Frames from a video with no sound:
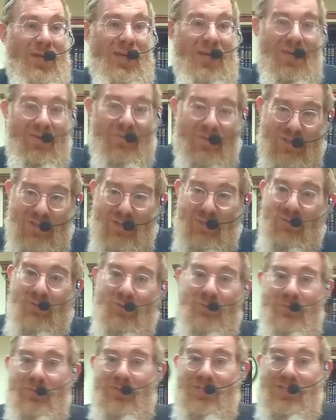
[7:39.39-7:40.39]
If it's
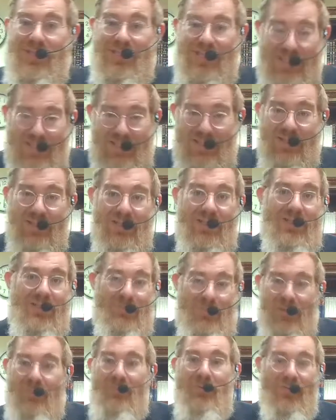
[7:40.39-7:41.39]
normal to steal, as the
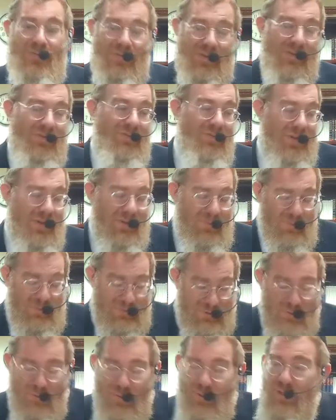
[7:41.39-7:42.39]
people of Nineveh were
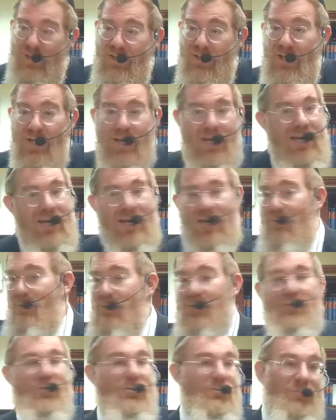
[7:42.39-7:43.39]
doing, it
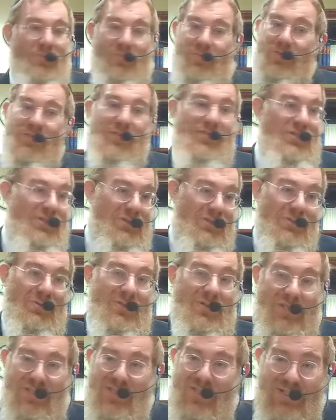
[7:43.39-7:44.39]
was normal for the children to
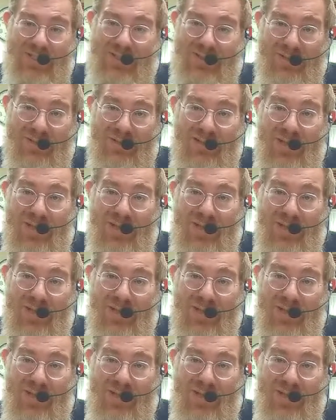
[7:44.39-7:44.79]
steal.